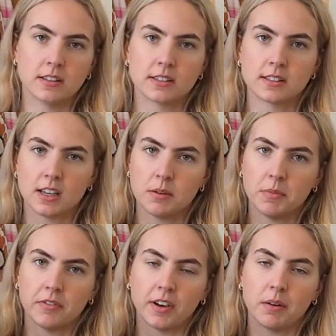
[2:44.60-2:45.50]
the same
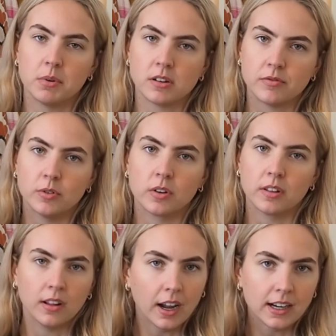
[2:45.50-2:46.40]
fabric for the
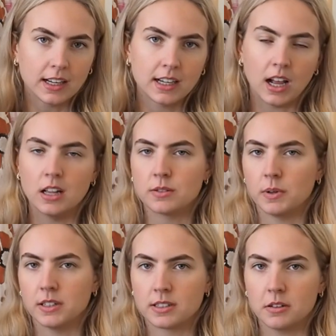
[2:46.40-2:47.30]
lining as
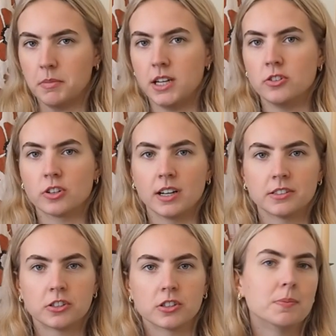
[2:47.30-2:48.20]
well as the main
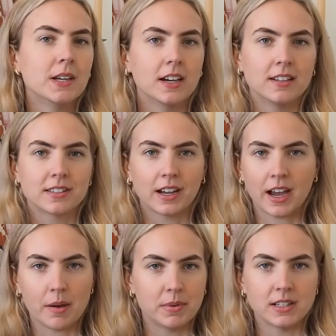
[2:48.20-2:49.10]
dress just because I
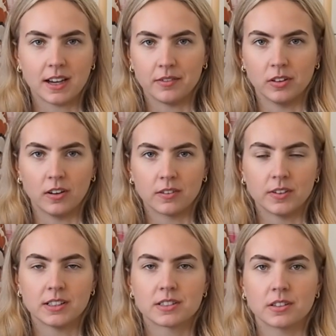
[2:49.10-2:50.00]
happen to have a lot of
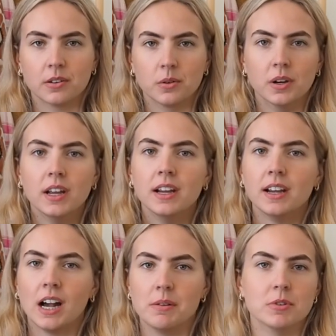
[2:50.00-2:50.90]
it, so
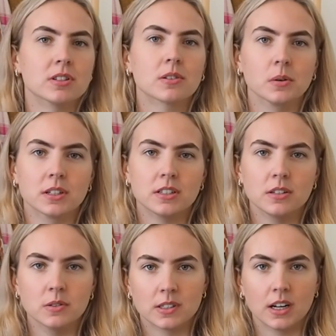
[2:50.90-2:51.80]
I'm just going to
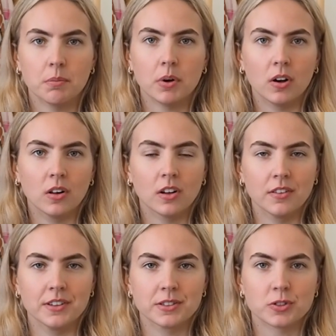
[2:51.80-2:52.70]
use it up all on
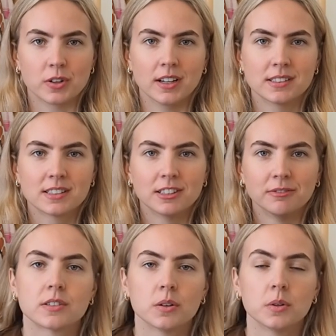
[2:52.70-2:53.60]
this dress.
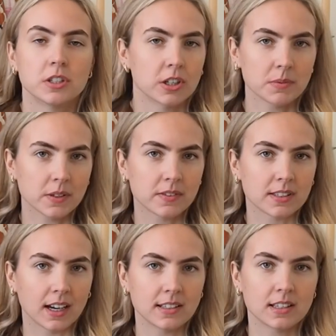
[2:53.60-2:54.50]
So in terms of
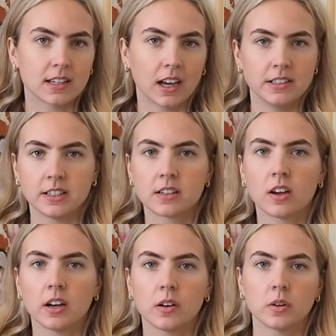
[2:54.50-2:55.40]
sizing, I did
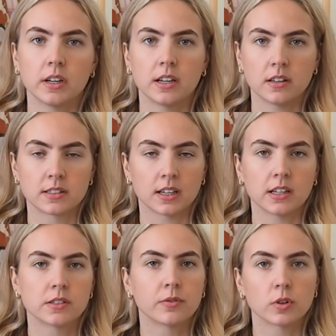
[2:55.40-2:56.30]
cut out a
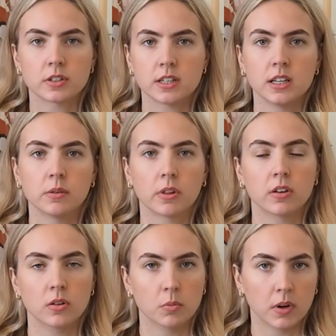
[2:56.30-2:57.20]
size 14 with
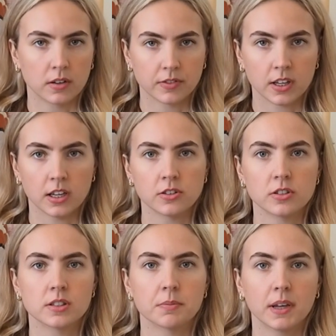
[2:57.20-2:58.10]
no
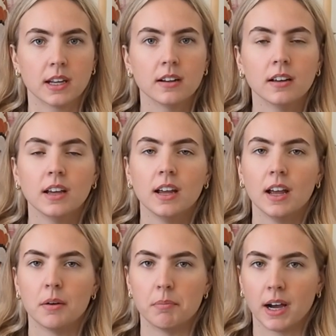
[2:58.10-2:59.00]
modifications made.
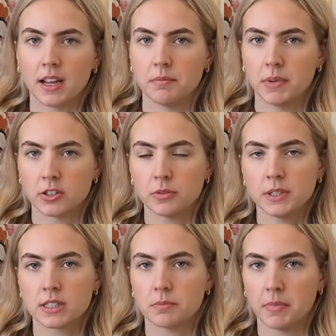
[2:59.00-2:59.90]
My
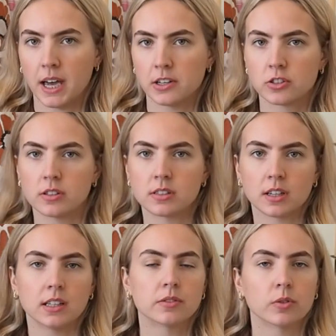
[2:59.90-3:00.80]
measurements match the
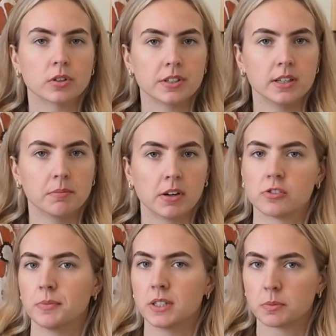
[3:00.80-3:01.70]
size 14
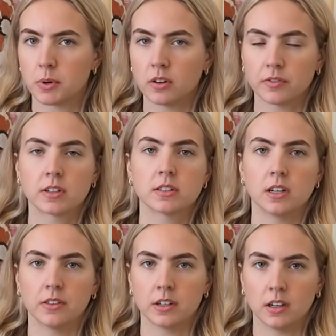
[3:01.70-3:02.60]
measurements perfectly on the